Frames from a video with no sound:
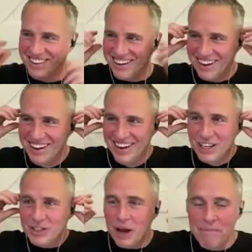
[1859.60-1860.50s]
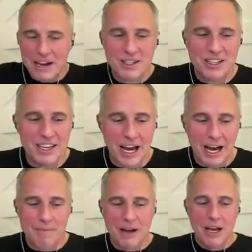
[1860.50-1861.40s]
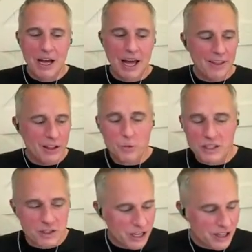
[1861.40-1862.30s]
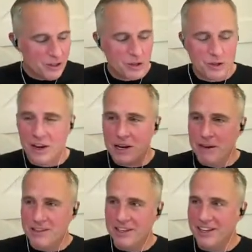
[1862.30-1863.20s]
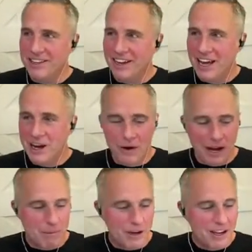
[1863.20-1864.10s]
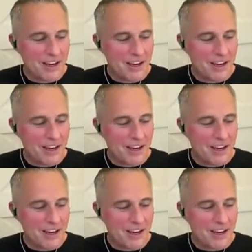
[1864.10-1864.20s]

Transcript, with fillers: okay. So I mentioned um, this is what's this is what's great about the the NOI book